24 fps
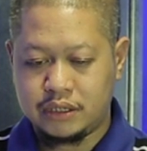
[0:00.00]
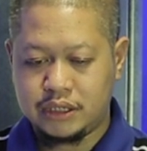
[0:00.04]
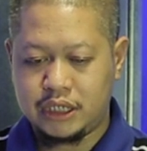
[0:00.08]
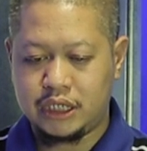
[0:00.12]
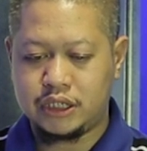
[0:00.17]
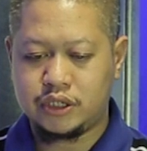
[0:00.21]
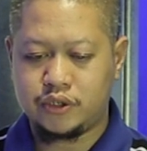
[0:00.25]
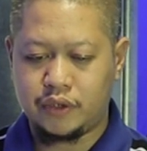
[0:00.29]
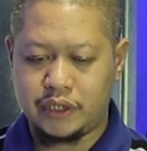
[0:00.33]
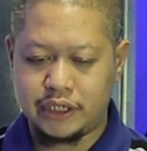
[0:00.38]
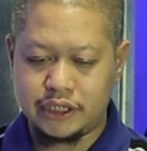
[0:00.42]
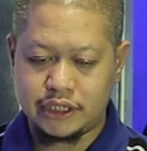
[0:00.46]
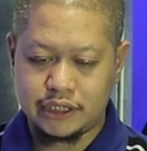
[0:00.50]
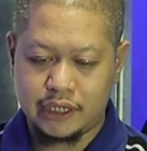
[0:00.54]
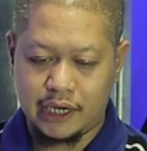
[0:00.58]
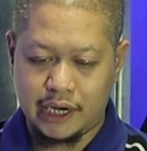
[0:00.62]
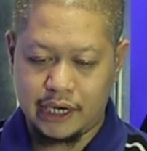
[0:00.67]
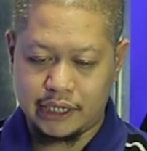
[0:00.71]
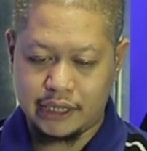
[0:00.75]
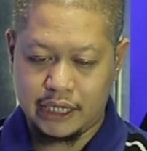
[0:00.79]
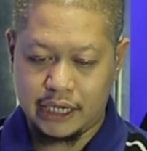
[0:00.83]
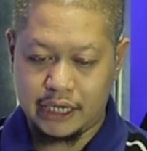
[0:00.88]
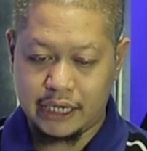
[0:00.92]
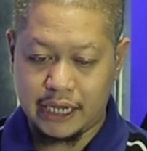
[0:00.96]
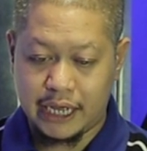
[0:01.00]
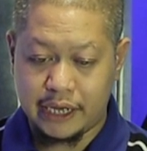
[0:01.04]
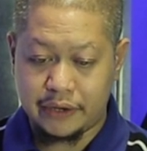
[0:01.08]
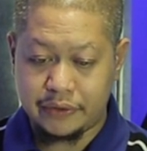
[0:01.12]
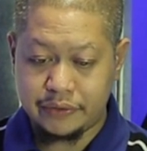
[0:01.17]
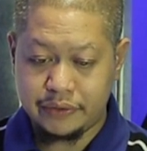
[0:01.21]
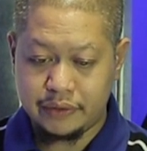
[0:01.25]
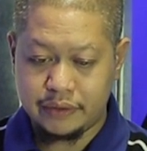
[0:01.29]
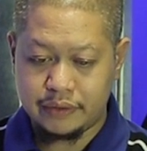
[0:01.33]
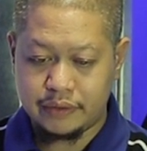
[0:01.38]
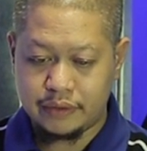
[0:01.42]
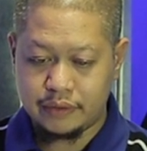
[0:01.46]
Since we're starting
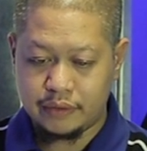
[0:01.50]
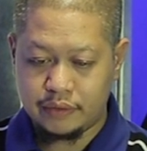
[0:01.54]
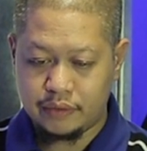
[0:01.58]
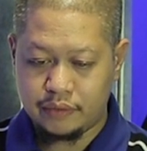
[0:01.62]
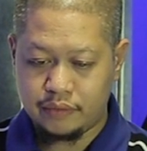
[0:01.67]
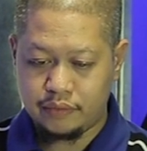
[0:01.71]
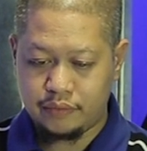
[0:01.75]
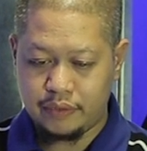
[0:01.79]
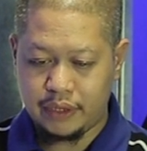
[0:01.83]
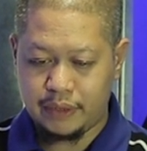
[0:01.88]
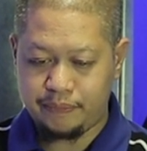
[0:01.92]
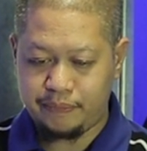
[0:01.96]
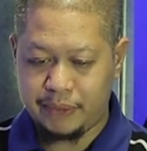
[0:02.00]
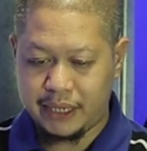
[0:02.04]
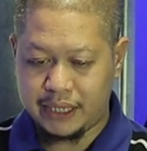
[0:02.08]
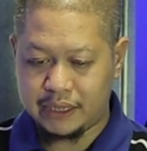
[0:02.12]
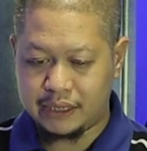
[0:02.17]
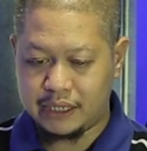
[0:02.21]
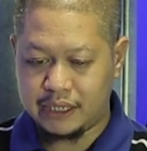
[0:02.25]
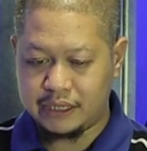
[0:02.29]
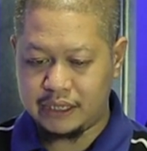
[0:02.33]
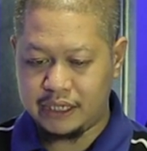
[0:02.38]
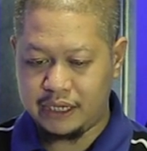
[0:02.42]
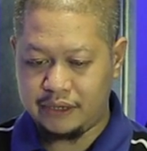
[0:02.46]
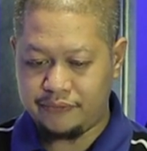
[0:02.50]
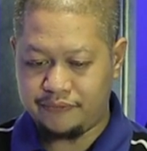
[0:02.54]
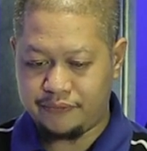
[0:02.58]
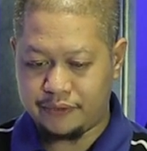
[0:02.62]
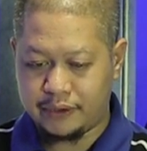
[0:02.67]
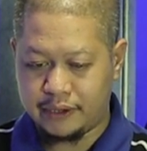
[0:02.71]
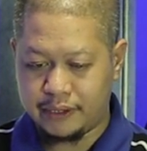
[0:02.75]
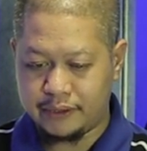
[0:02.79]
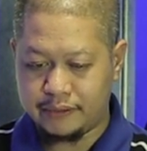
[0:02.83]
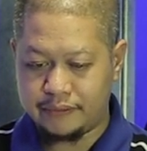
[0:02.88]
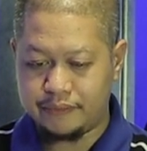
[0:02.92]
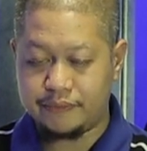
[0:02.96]
out, we'll pick the
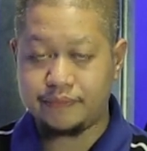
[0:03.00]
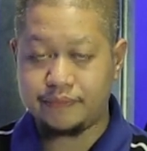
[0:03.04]
default.